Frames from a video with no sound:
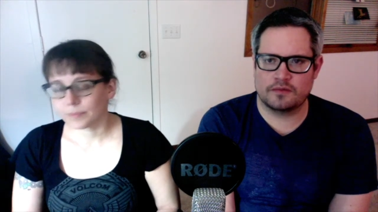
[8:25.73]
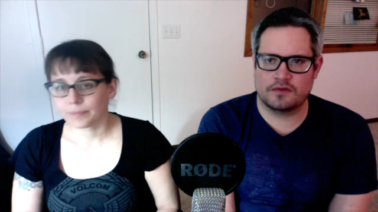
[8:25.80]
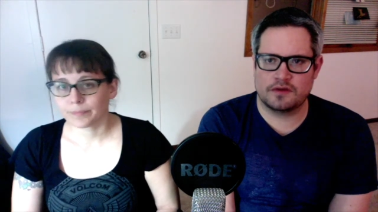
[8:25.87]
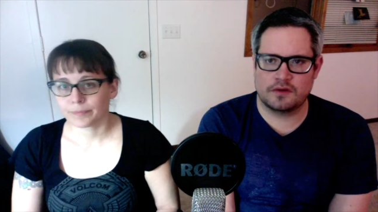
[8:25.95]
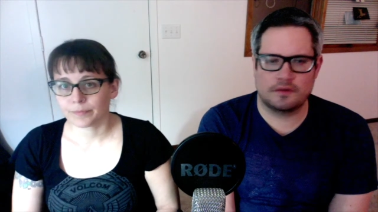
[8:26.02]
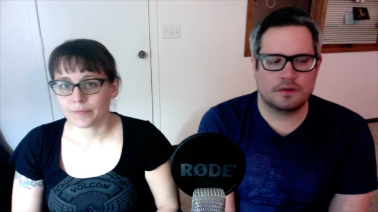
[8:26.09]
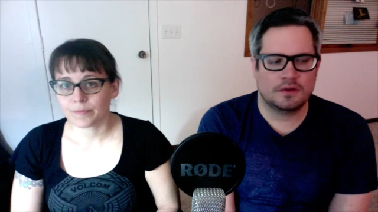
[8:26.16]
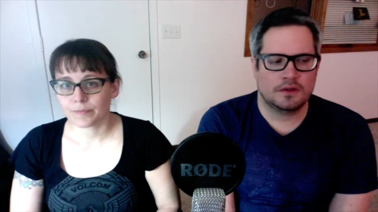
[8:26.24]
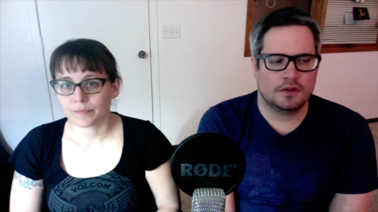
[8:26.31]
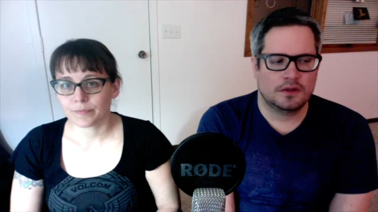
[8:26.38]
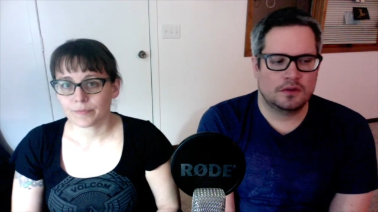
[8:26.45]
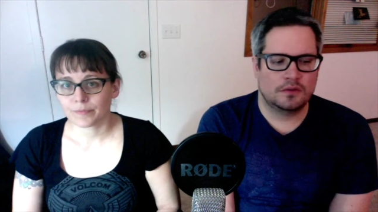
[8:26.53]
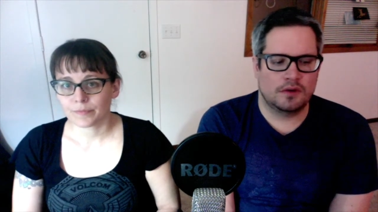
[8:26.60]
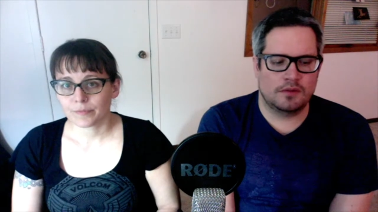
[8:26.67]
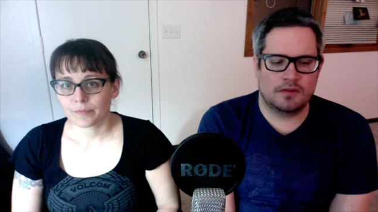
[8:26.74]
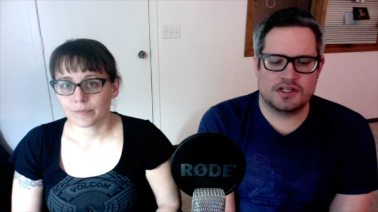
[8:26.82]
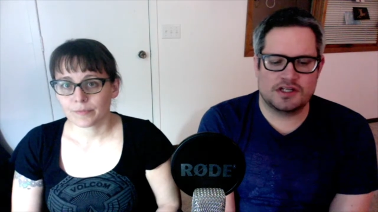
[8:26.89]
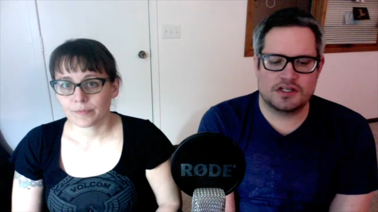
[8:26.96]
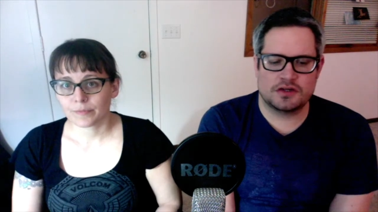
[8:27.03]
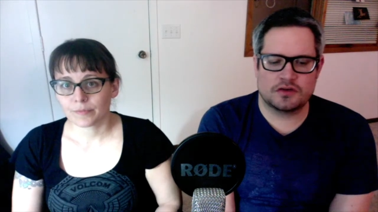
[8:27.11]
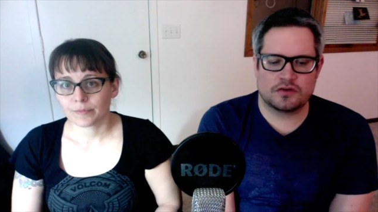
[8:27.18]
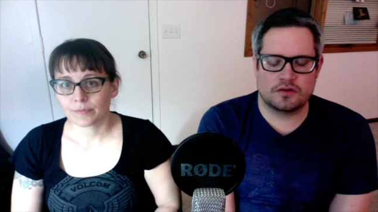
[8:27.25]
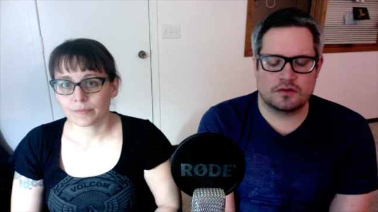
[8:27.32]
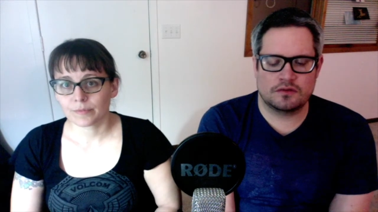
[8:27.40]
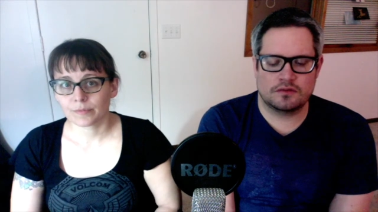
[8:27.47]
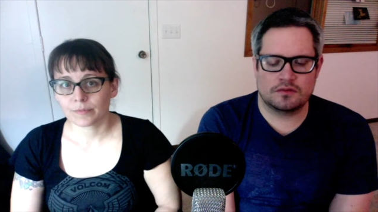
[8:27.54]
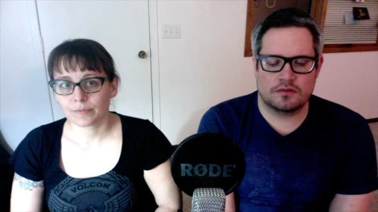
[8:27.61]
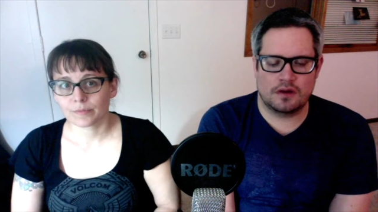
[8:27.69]
Speaker 1: So when my children
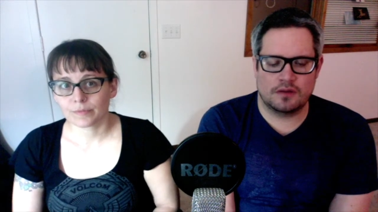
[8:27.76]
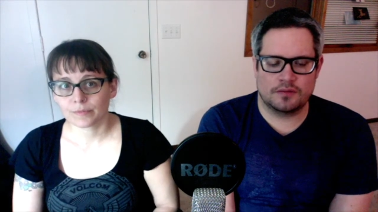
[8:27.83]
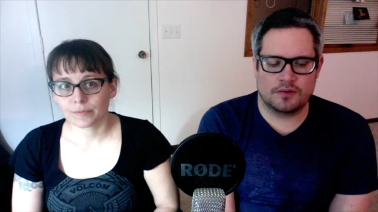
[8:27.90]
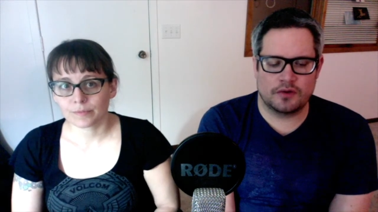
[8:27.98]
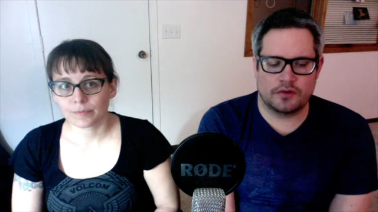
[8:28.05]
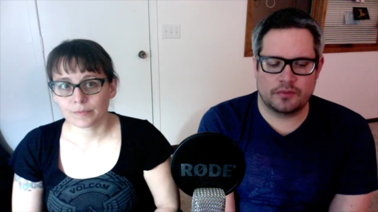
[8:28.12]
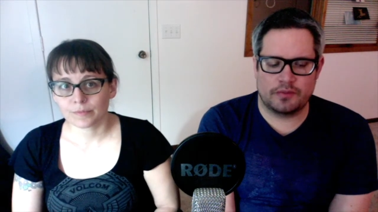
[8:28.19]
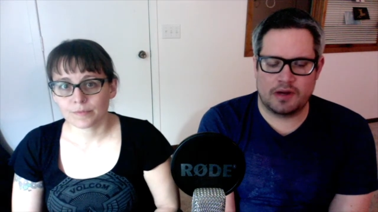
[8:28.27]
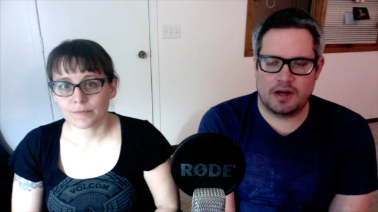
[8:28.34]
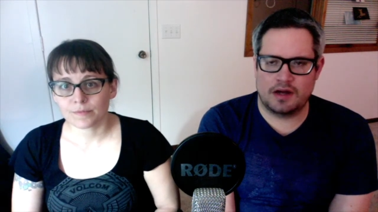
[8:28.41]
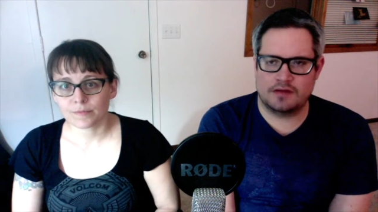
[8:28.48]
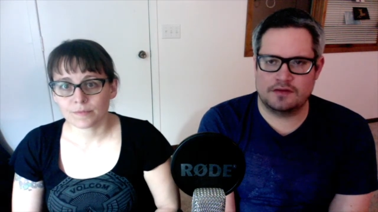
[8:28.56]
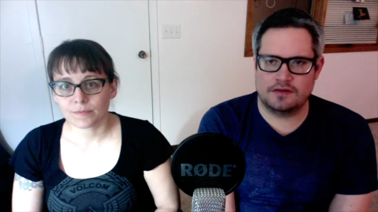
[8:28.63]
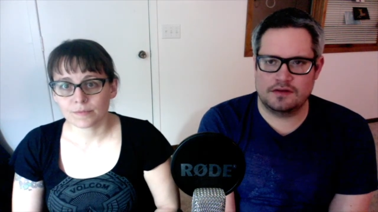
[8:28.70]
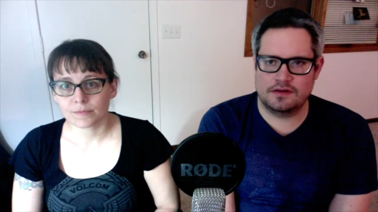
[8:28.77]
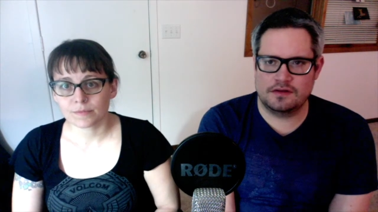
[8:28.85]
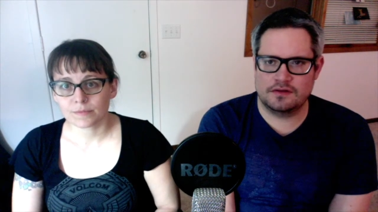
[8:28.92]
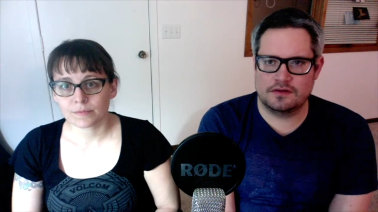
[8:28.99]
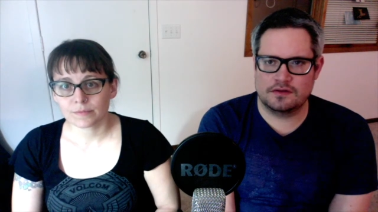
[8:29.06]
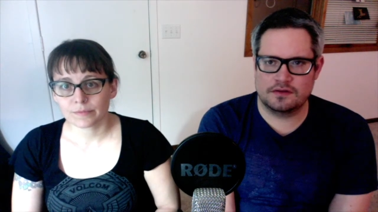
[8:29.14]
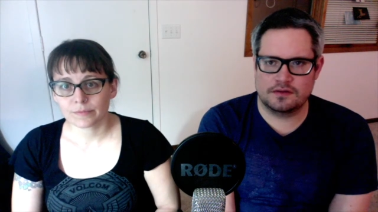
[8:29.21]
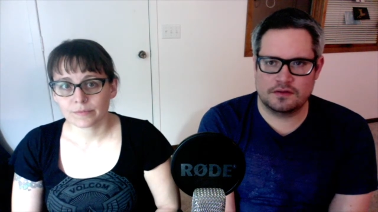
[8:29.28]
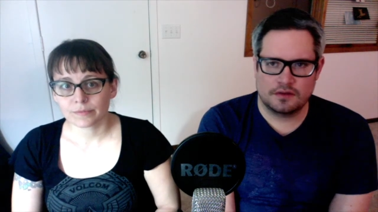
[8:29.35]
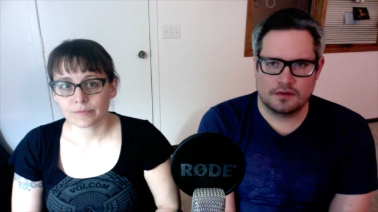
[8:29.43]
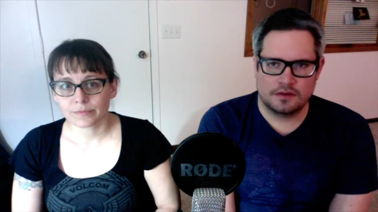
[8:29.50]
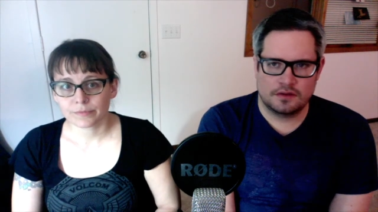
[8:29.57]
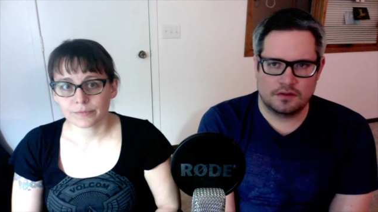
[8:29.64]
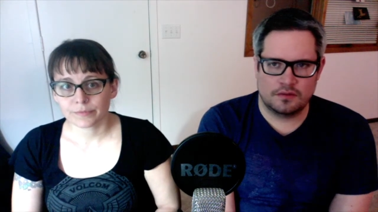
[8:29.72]
um, go to parties and
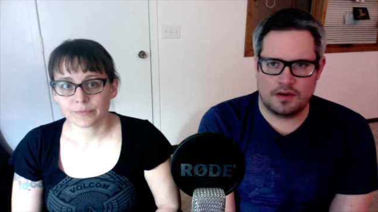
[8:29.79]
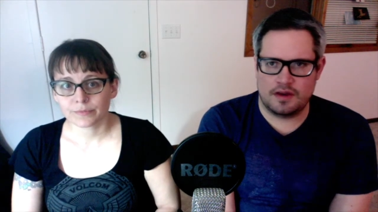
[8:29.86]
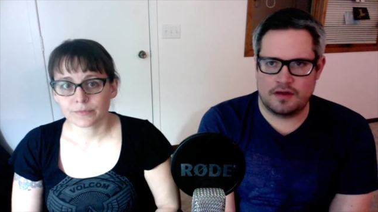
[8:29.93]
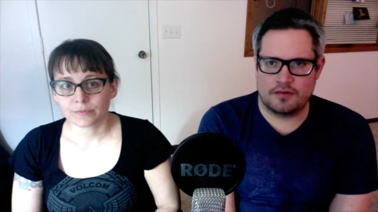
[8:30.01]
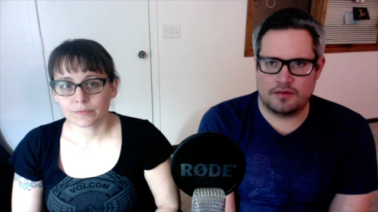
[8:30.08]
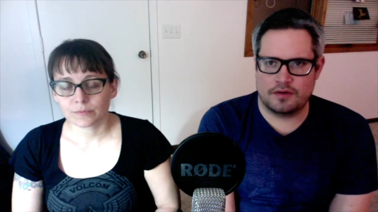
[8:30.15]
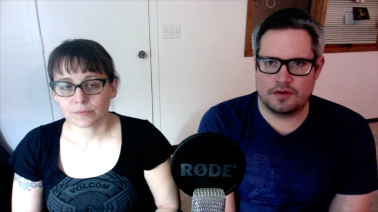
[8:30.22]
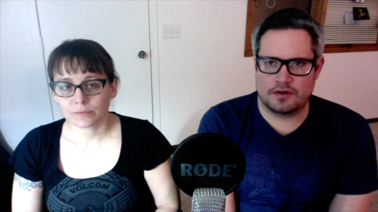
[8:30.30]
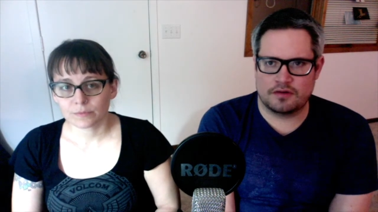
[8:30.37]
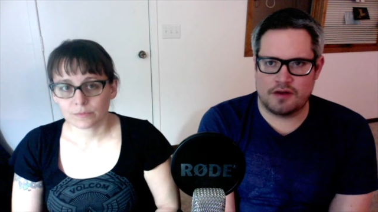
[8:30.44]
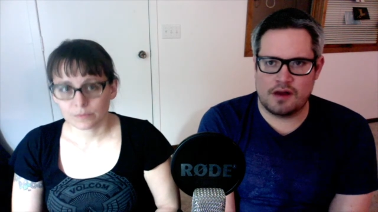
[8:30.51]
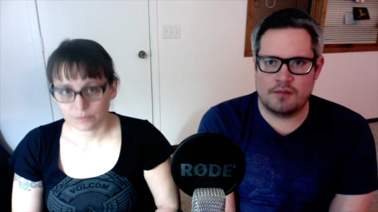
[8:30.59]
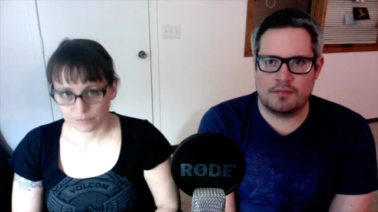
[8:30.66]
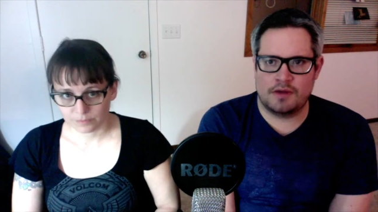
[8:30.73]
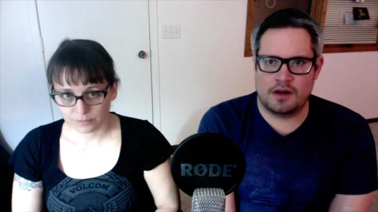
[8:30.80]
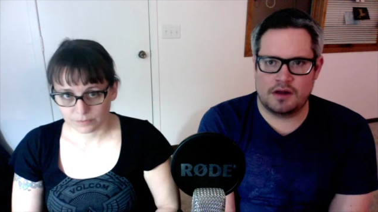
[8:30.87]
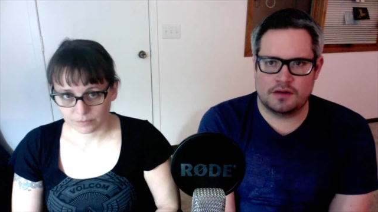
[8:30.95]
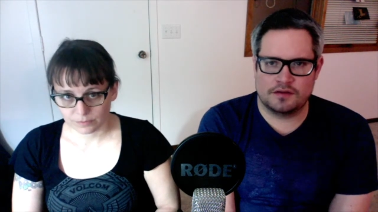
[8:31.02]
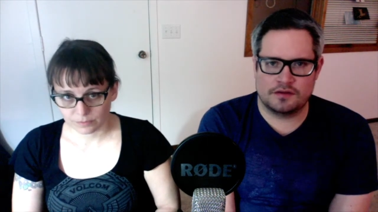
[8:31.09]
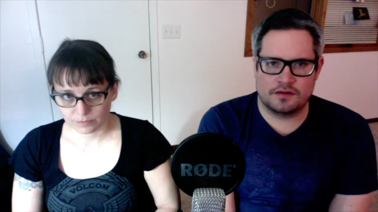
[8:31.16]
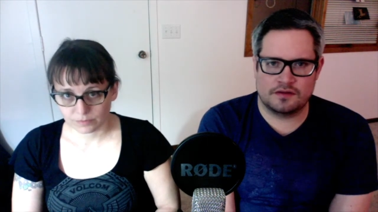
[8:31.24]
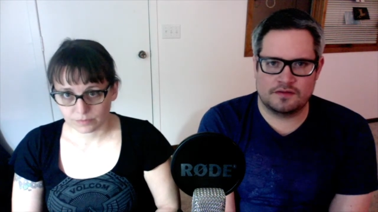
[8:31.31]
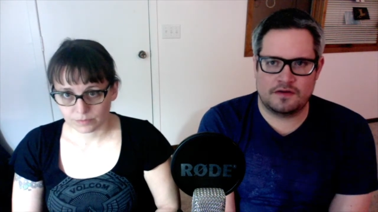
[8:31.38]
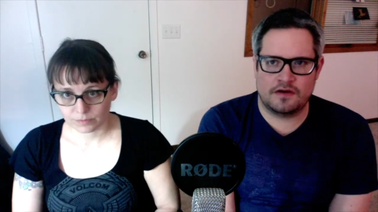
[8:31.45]
when they're at grandma's, there's very